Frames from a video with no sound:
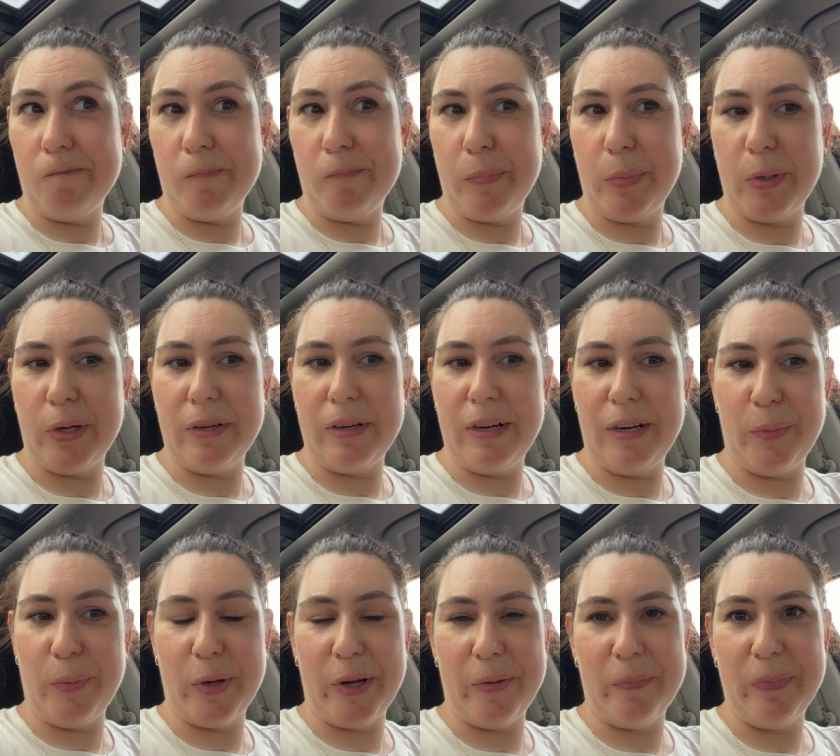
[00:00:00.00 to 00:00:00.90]
But
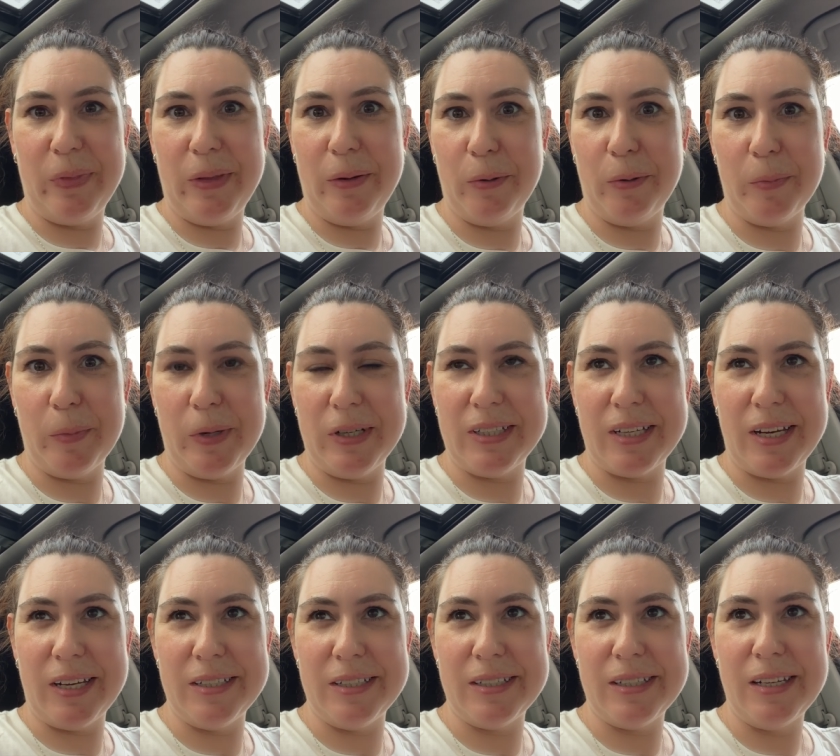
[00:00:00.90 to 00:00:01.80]
anyway, they weren't my
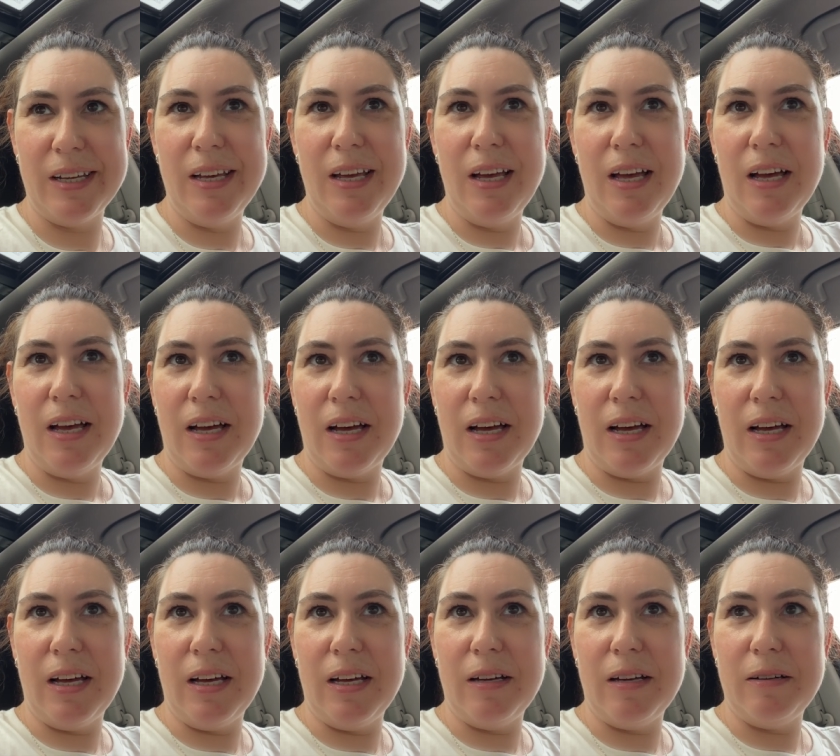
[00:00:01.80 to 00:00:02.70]
size.
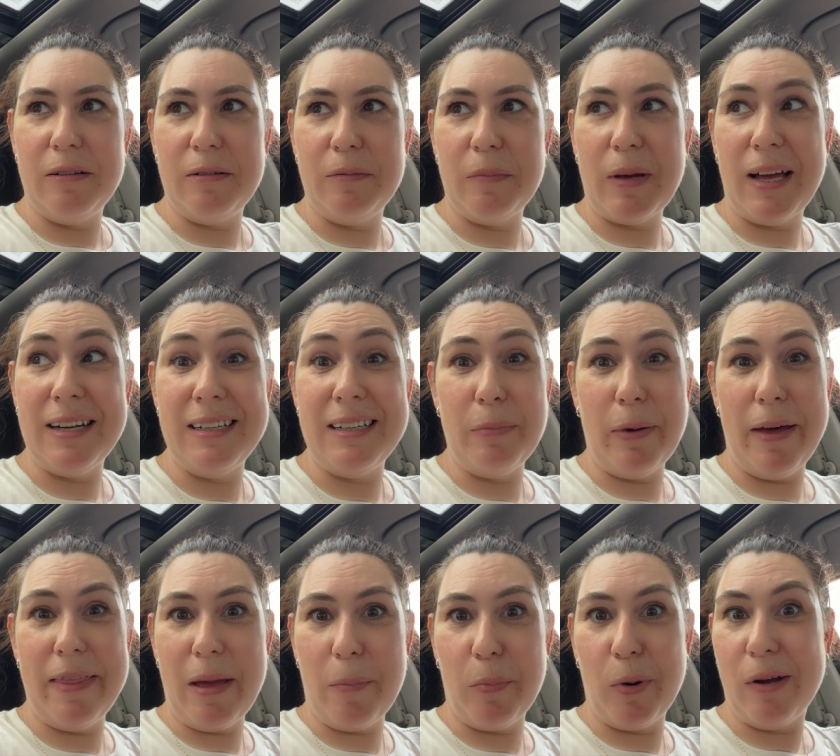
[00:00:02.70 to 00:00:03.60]
Um, I did buy
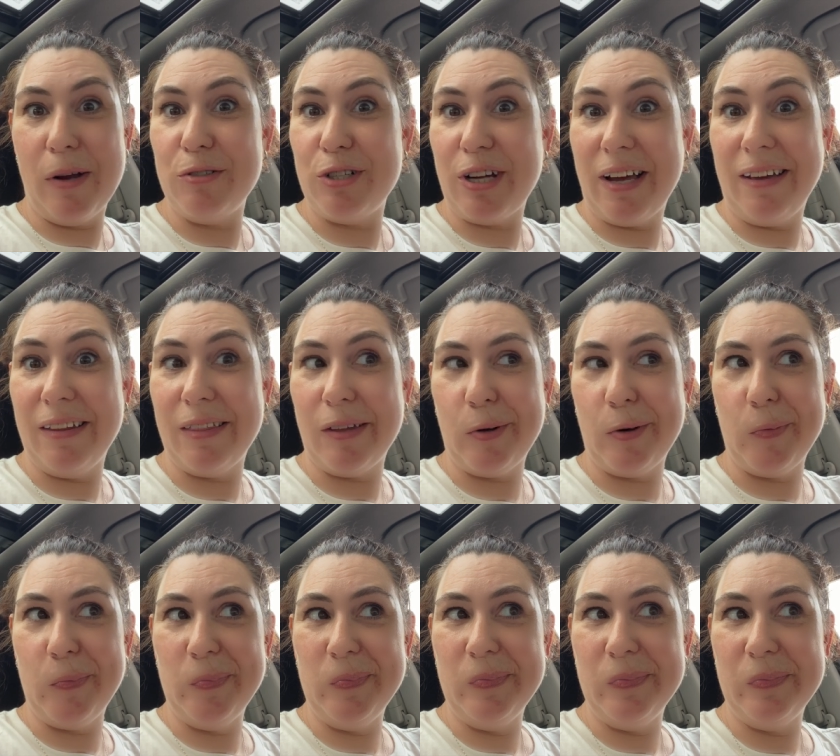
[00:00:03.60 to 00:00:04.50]
that brown jacket though.
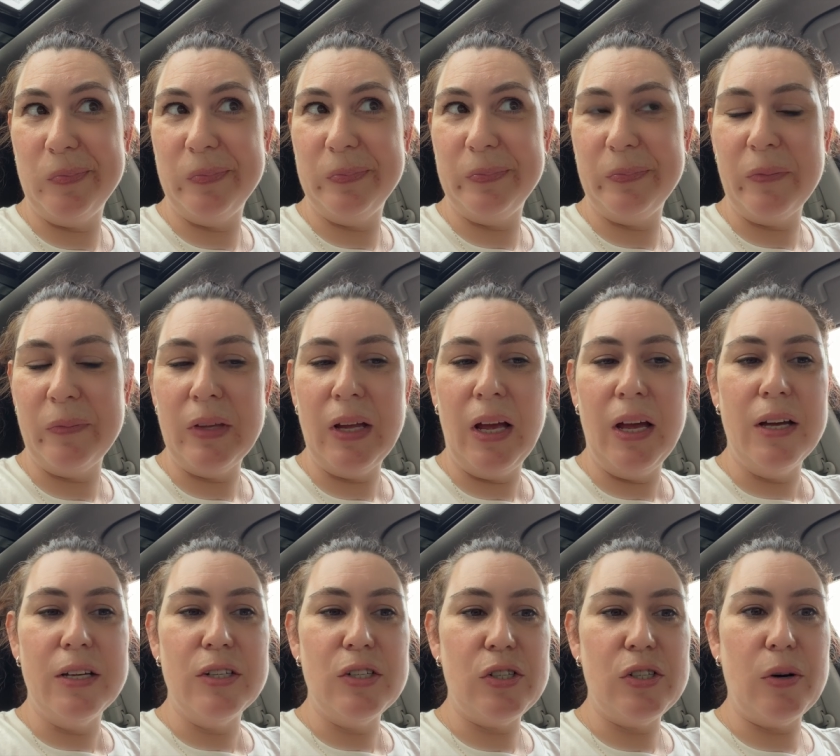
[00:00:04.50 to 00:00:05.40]

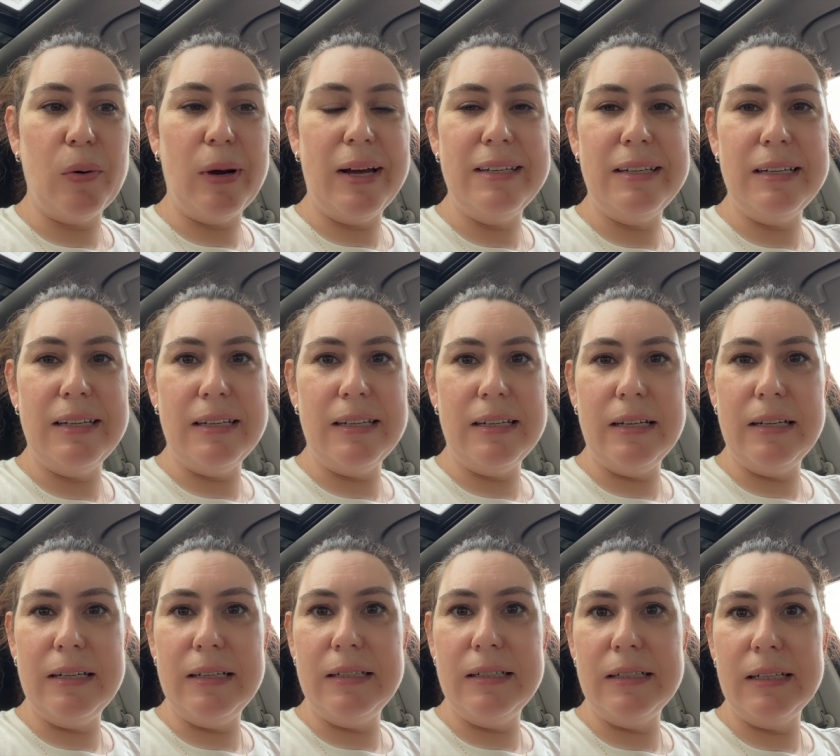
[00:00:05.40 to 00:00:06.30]
So I
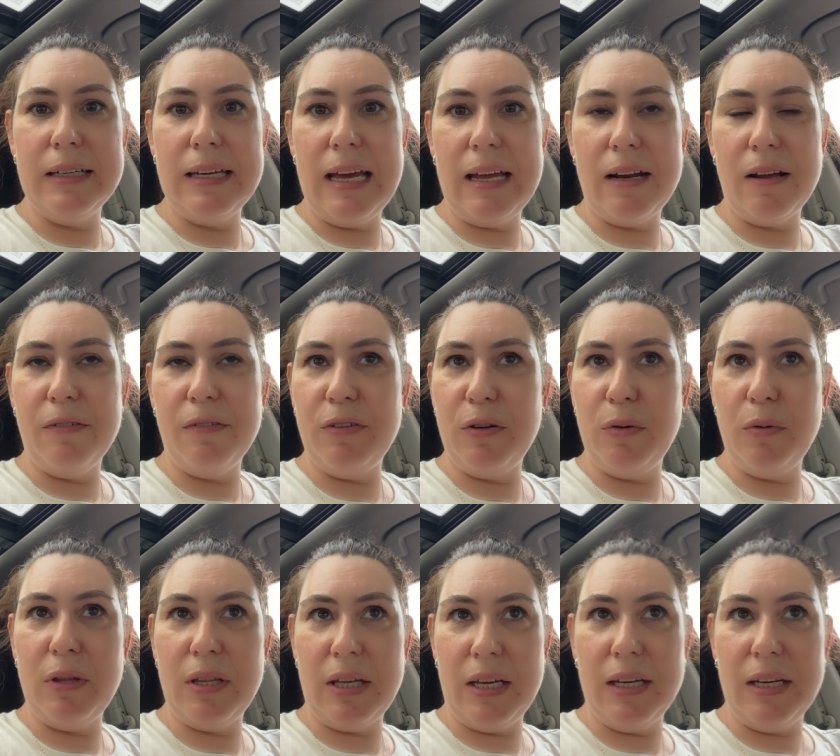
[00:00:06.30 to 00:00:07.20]
did get a few
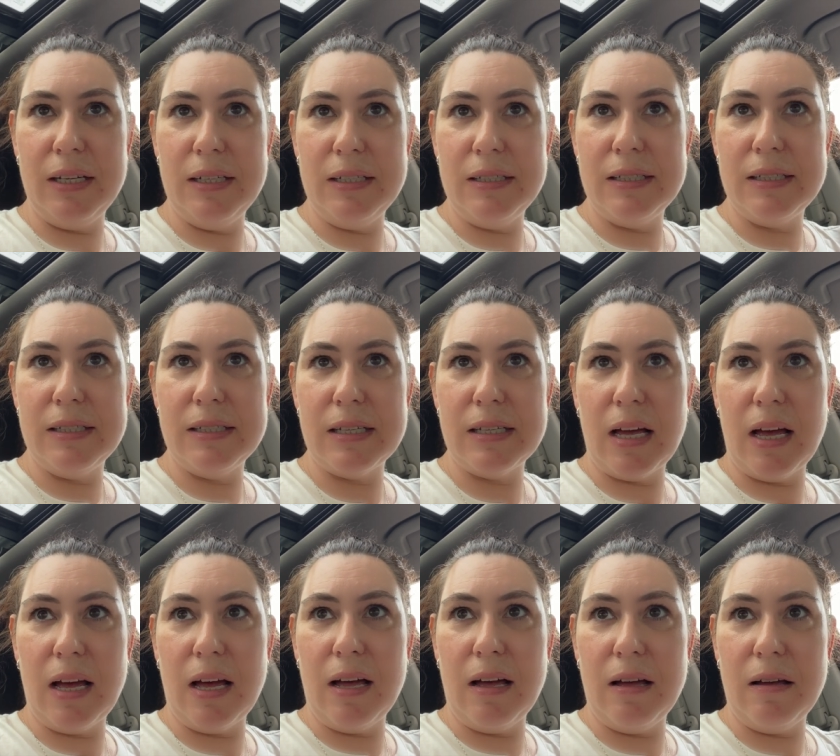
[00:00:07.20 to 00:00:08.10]
things
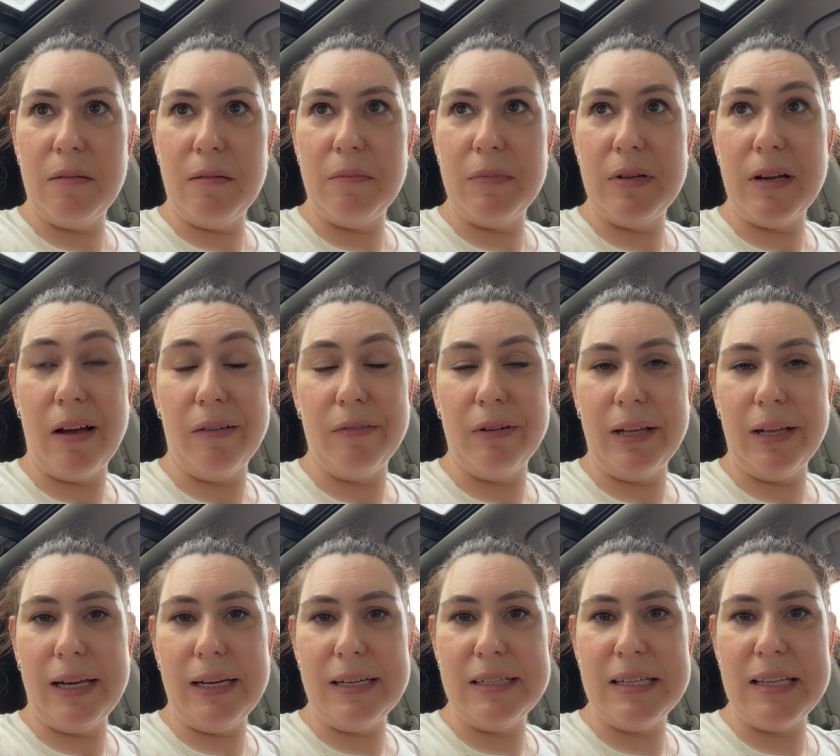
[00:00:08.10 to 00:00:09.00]
um, not
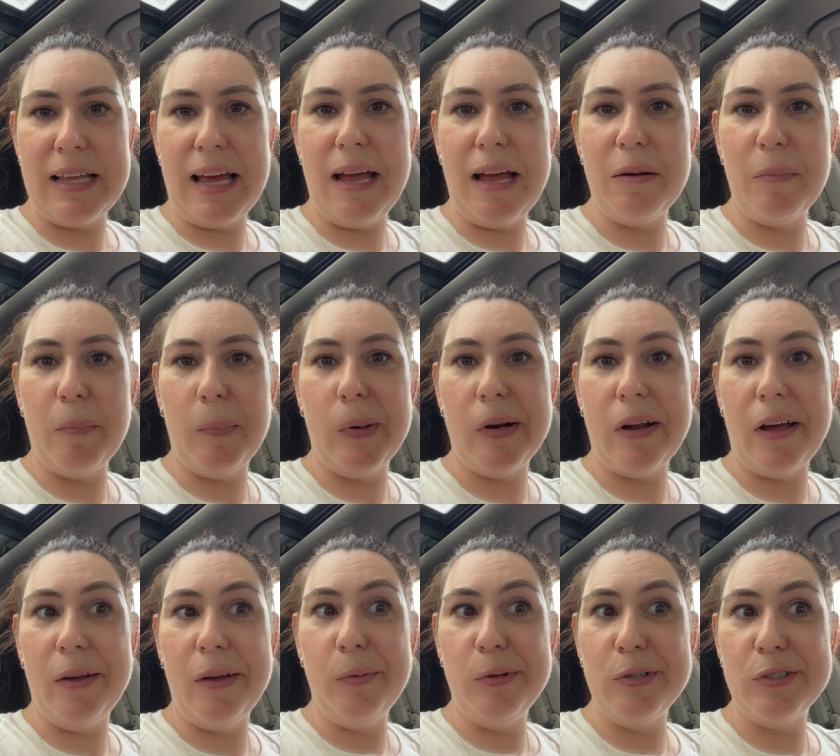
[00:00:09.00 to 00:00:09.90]
related to that, but
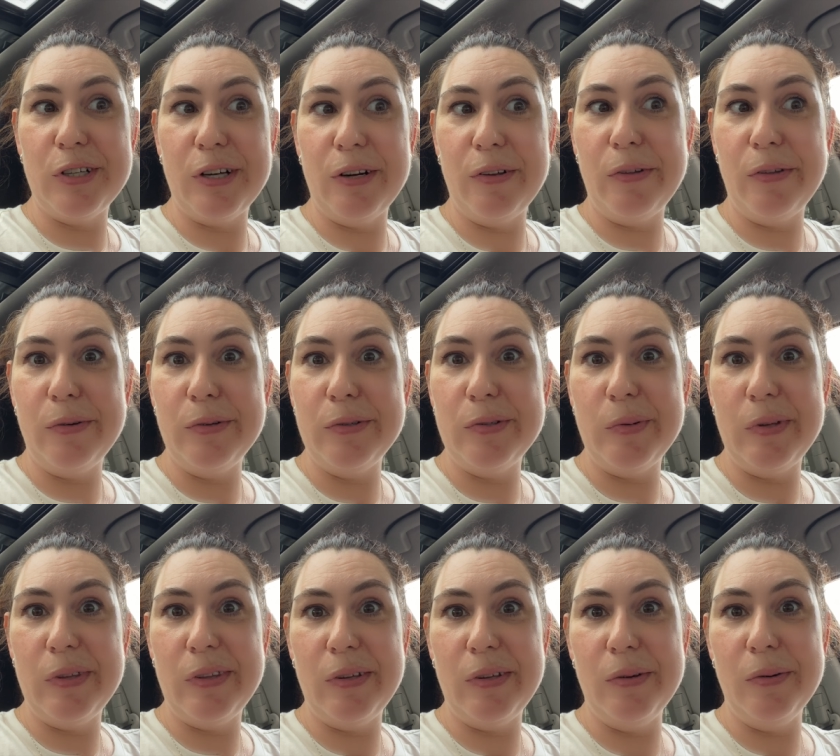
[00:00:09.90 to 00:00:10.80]
I will share those with
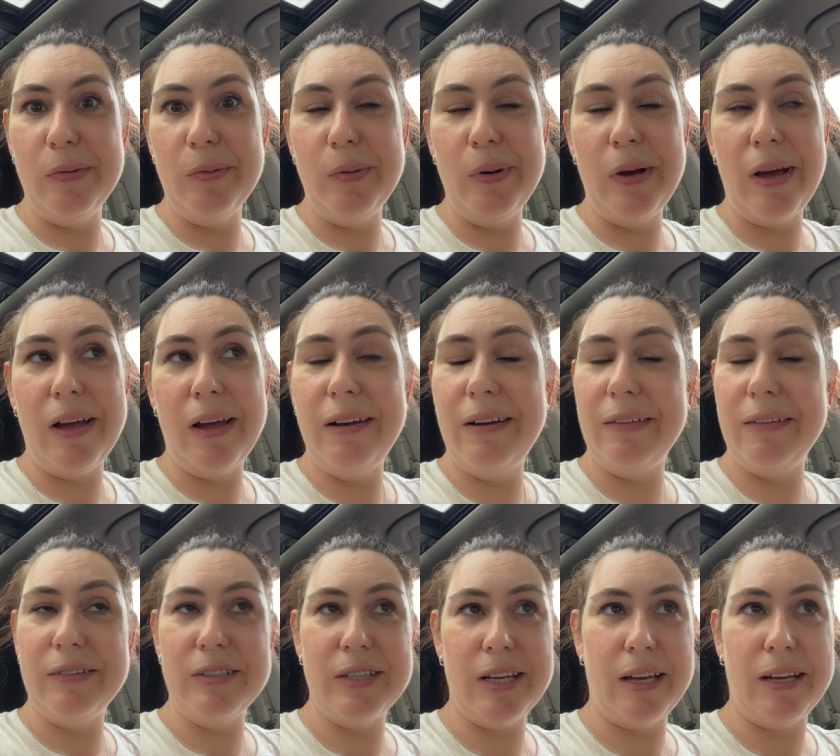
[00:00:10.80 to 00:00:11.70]
you another
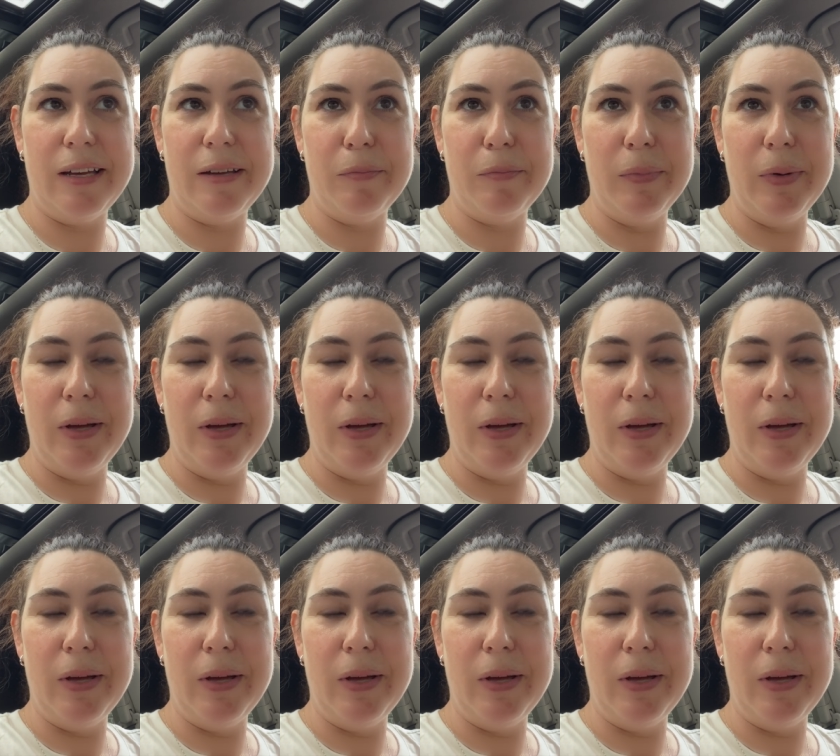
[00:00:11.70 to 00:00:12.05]
time.